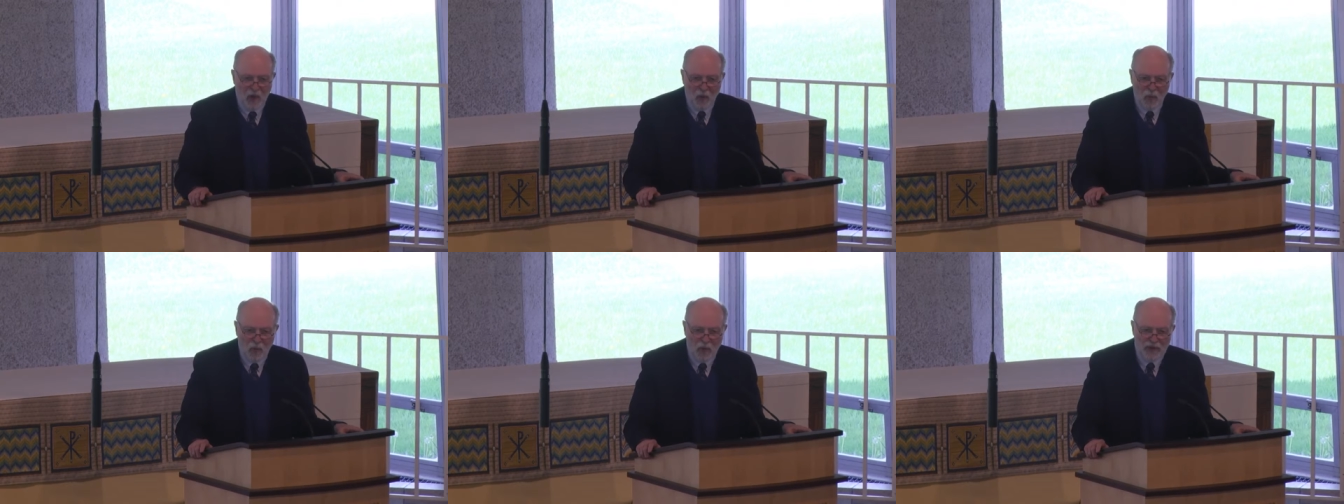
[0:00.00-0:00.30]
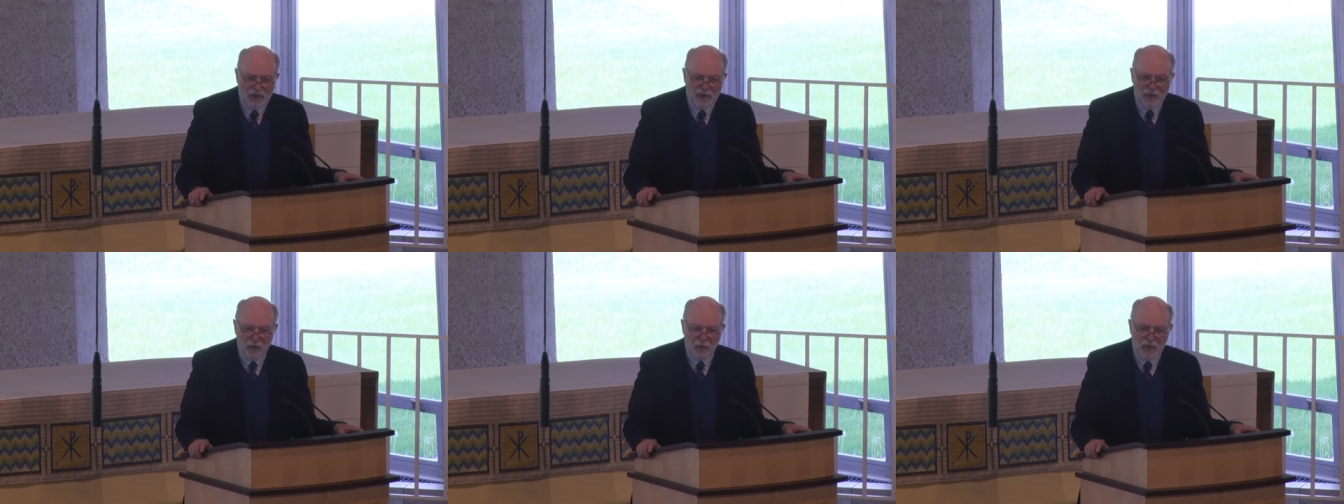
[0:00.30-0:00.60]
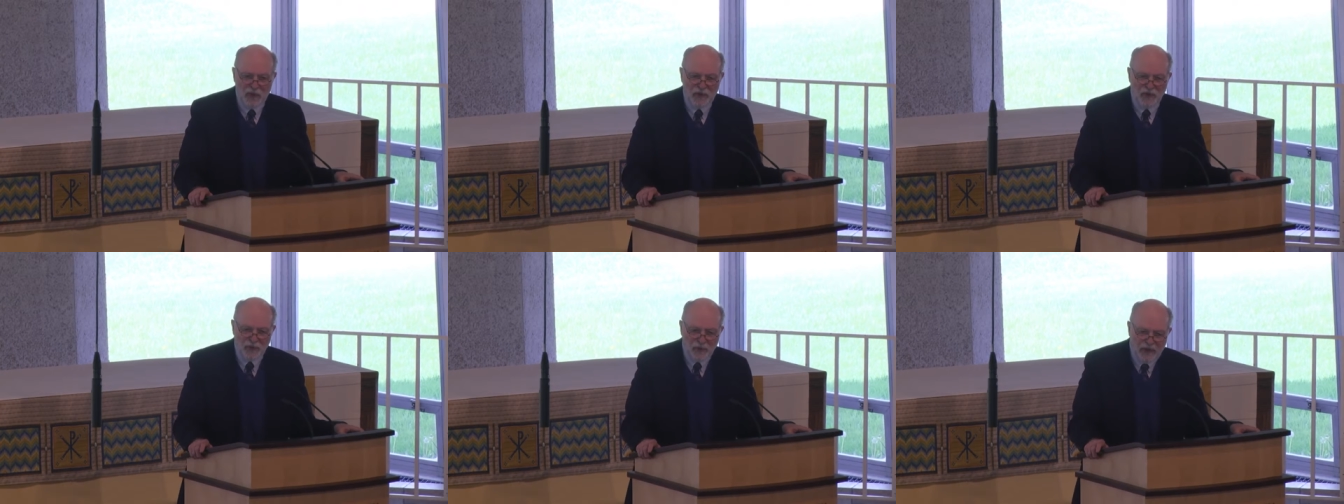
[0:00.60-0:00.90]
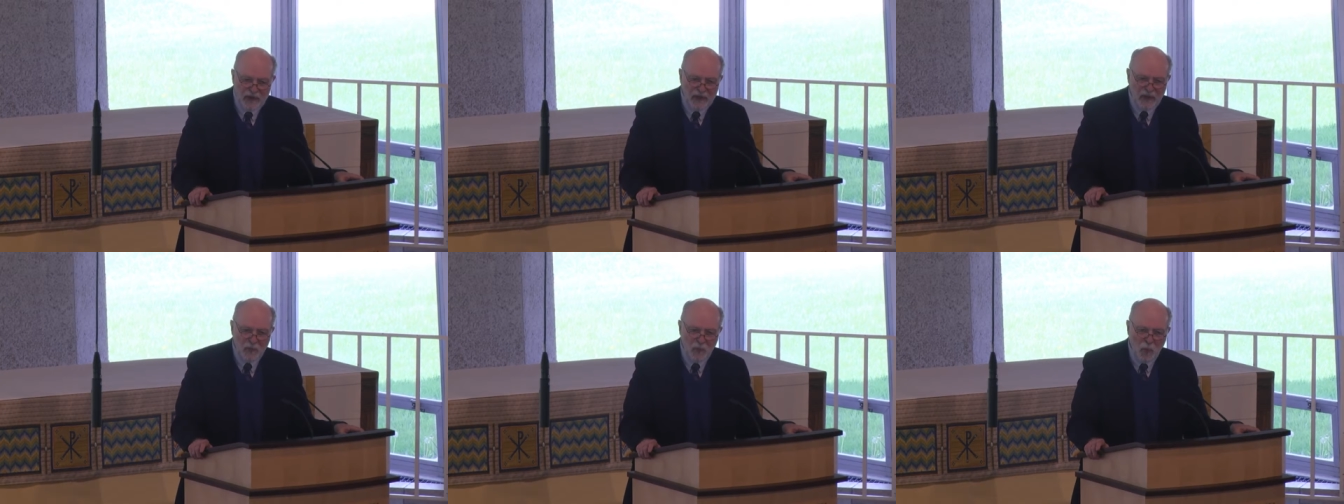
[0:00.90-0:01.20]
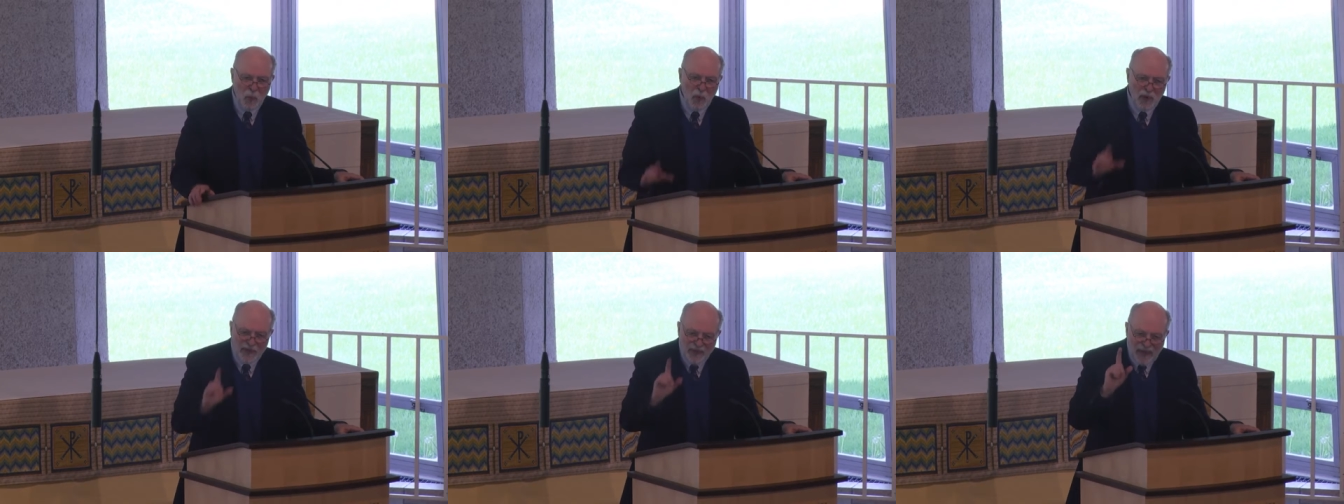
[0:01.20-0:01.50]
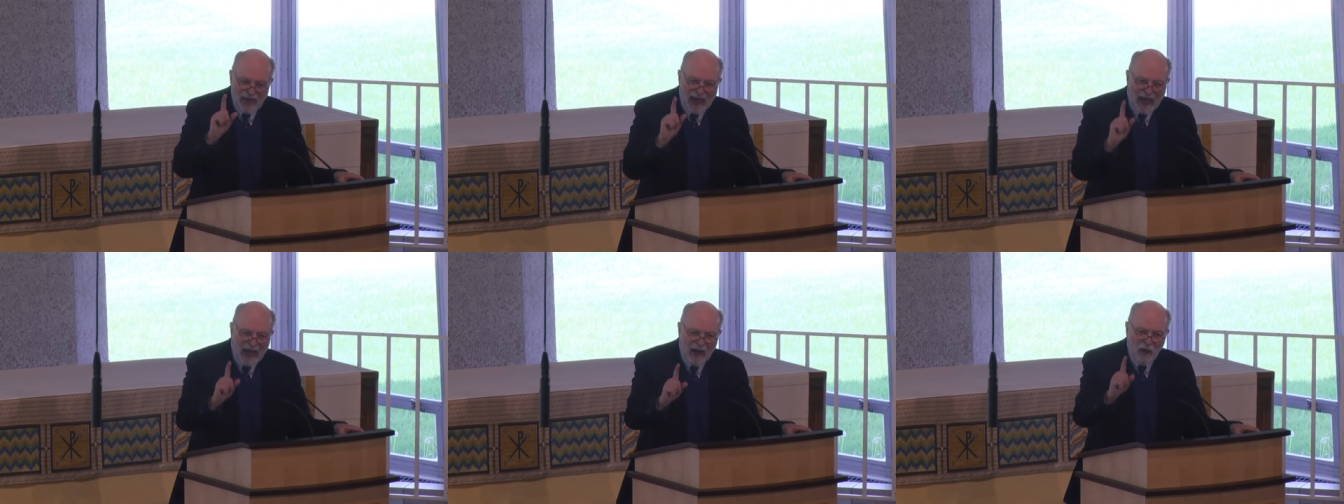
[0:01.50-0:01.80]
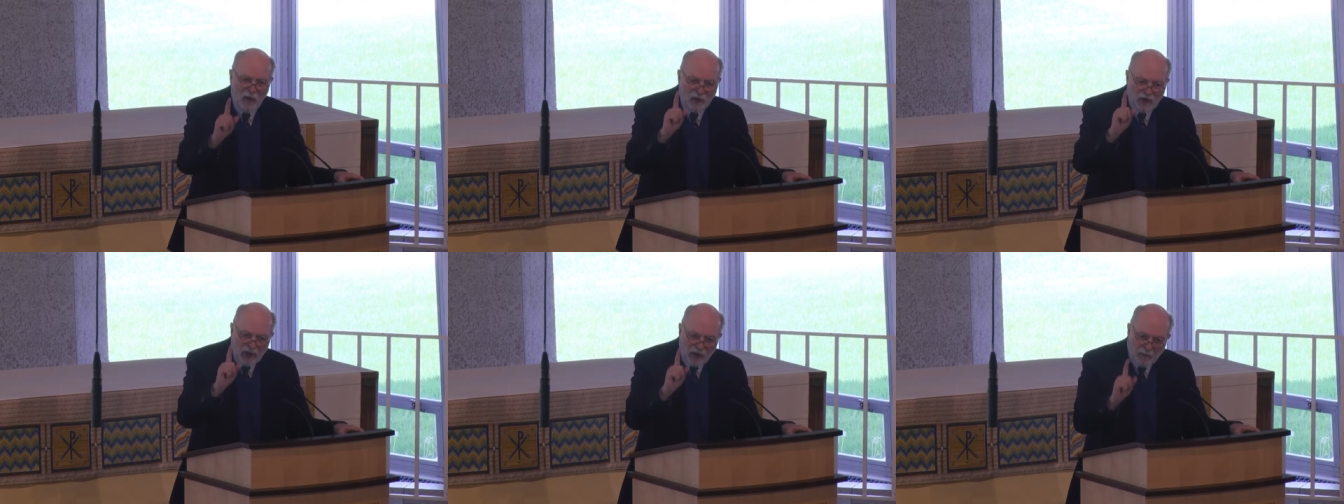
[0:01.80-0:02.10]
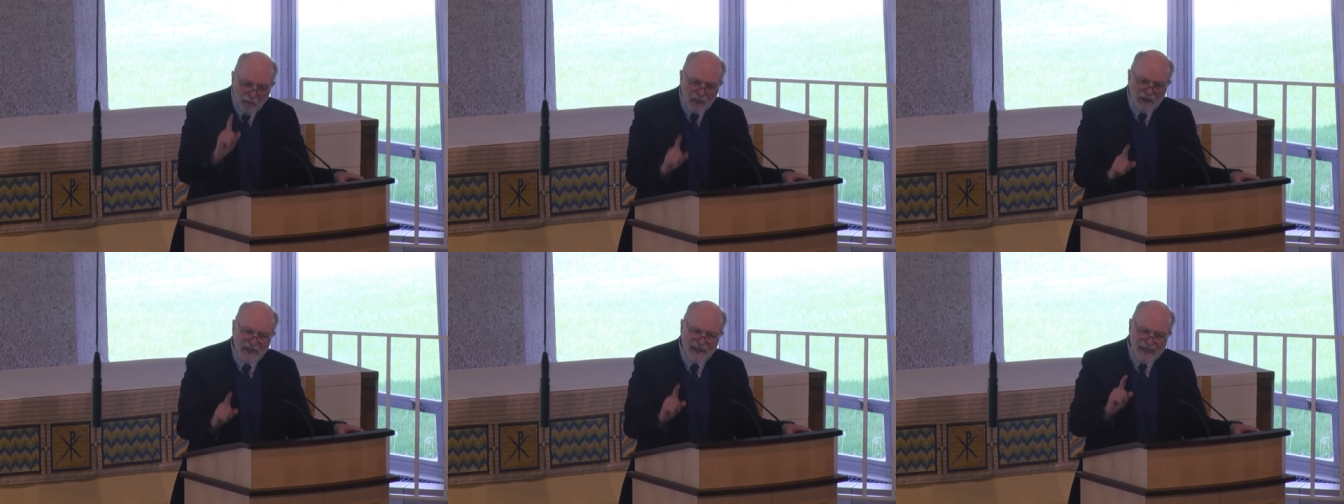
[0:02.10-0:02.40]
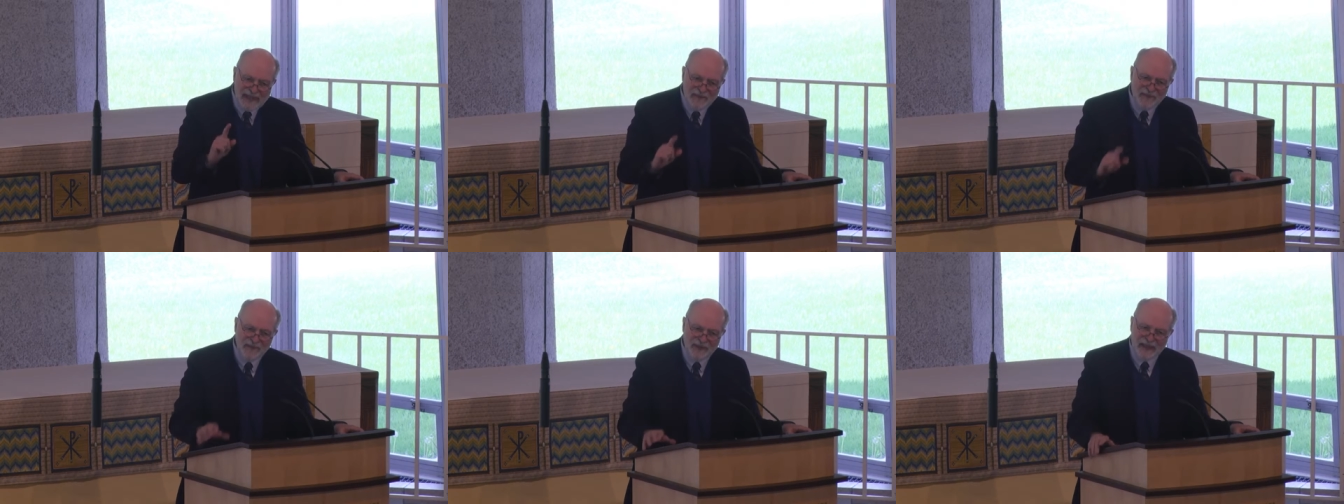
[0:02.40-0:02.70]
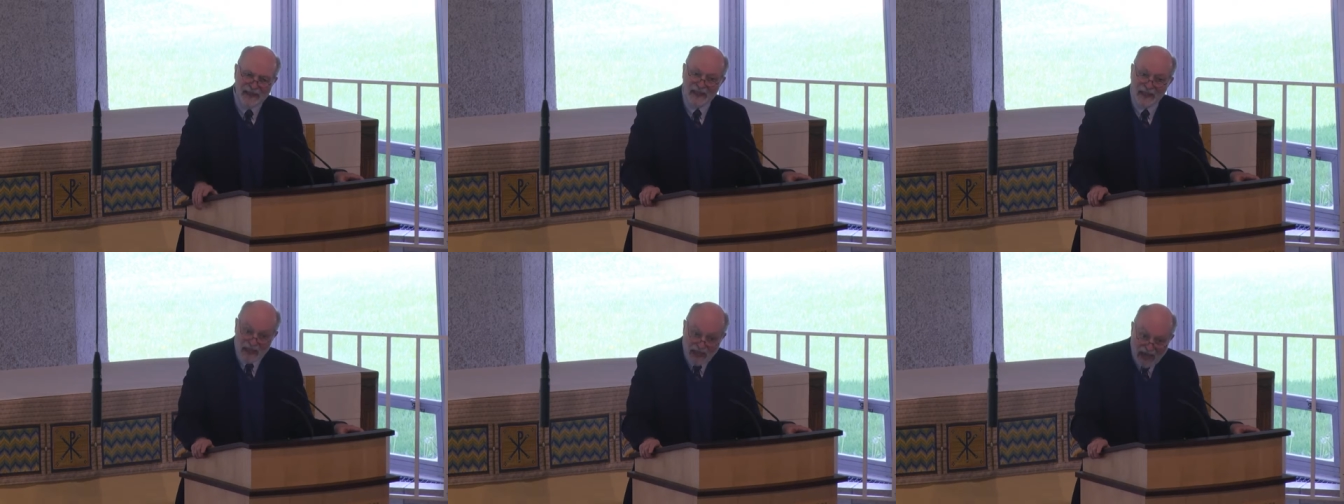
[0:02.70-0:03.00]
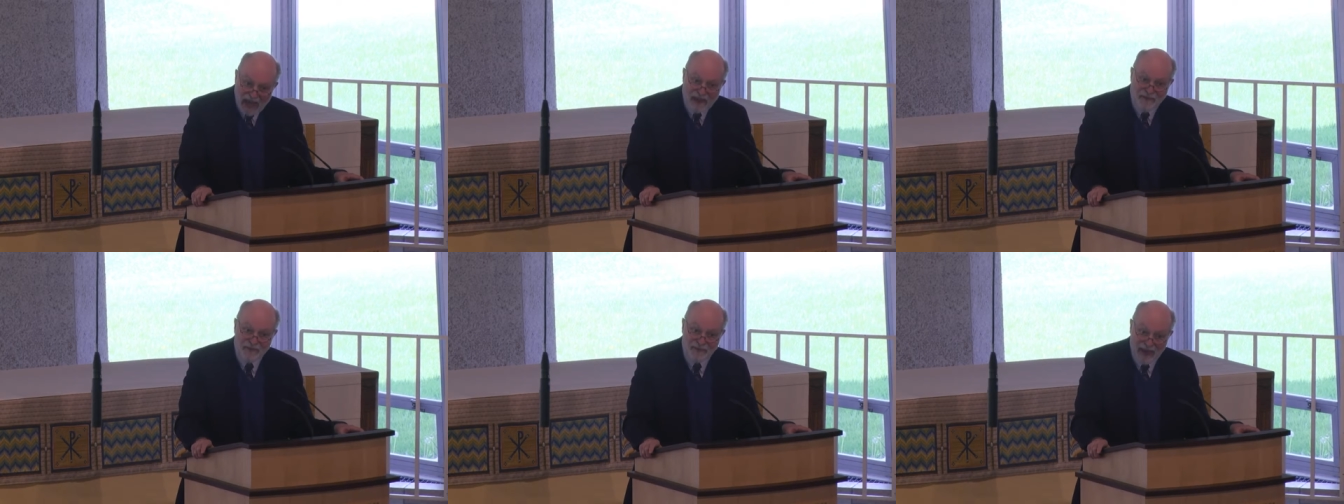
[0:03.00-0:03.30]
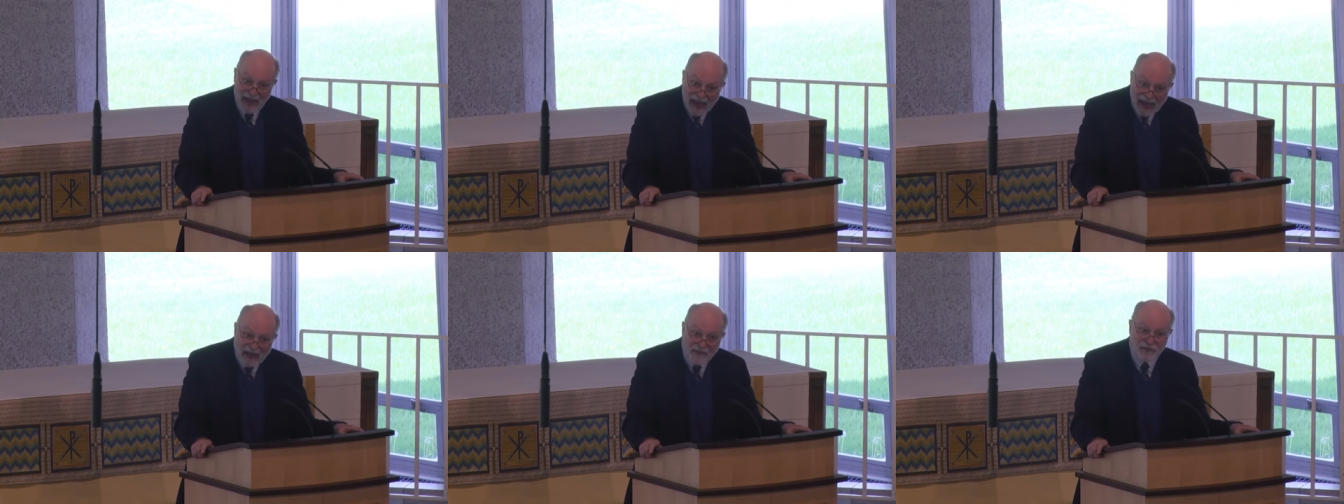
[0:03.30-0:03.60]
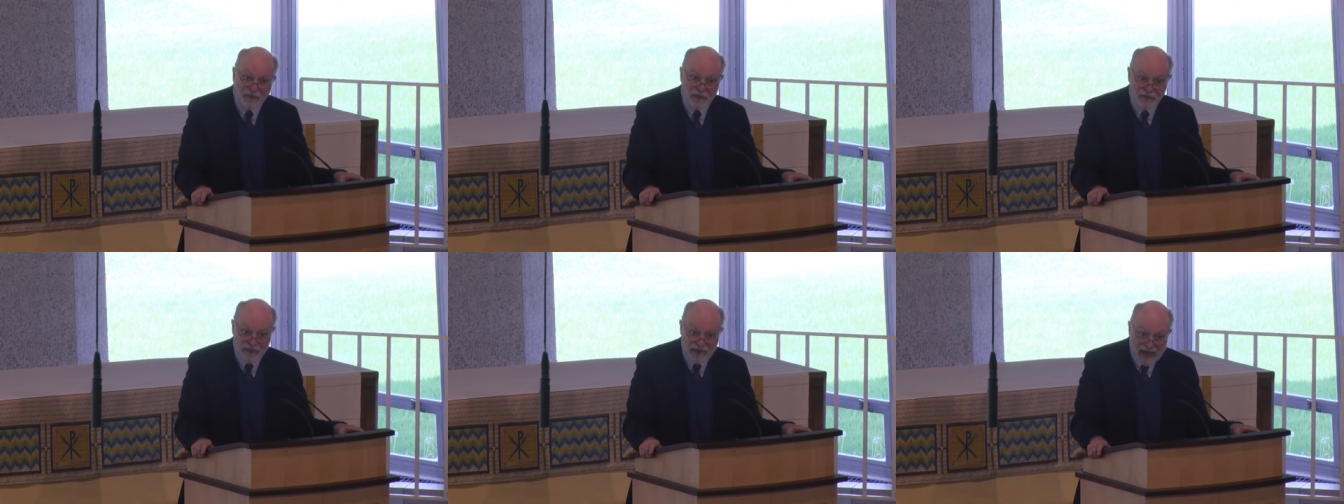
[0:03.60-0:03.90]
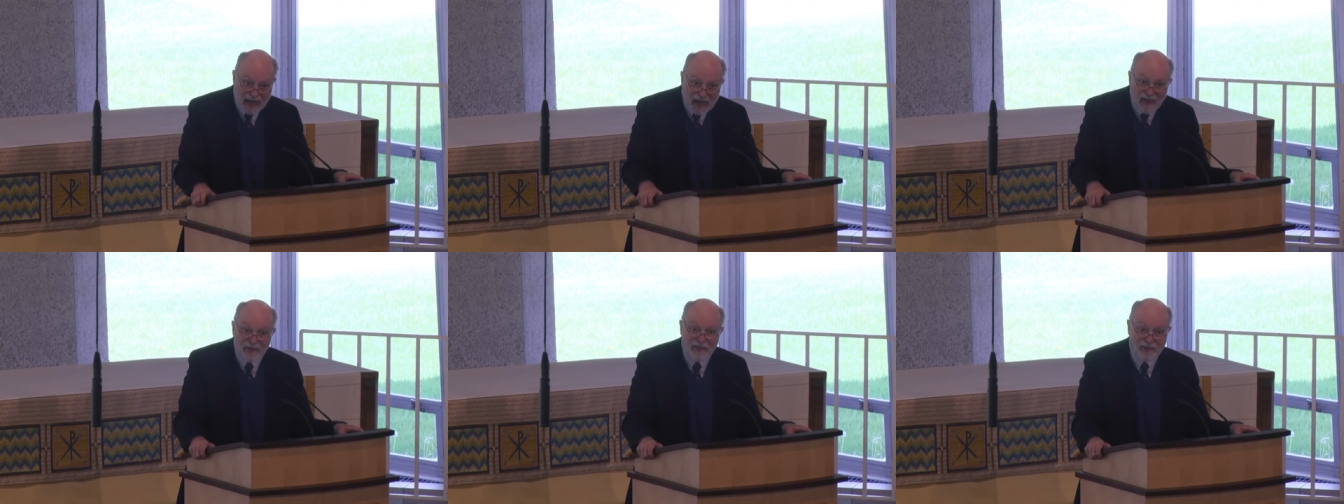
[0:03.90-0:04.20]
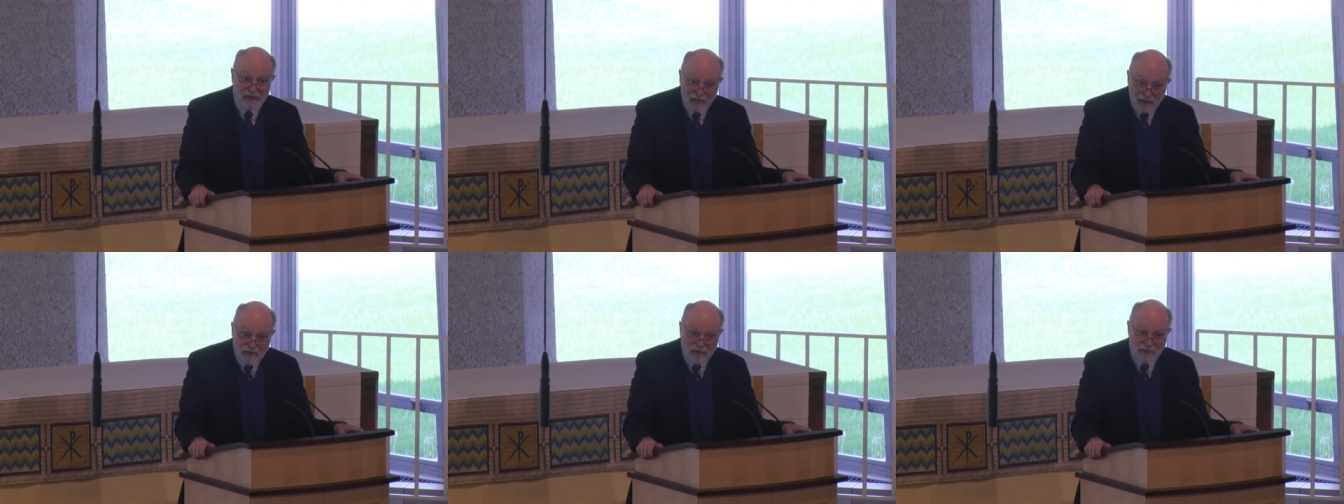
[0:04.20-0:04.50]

was, was written without a belief in life after death?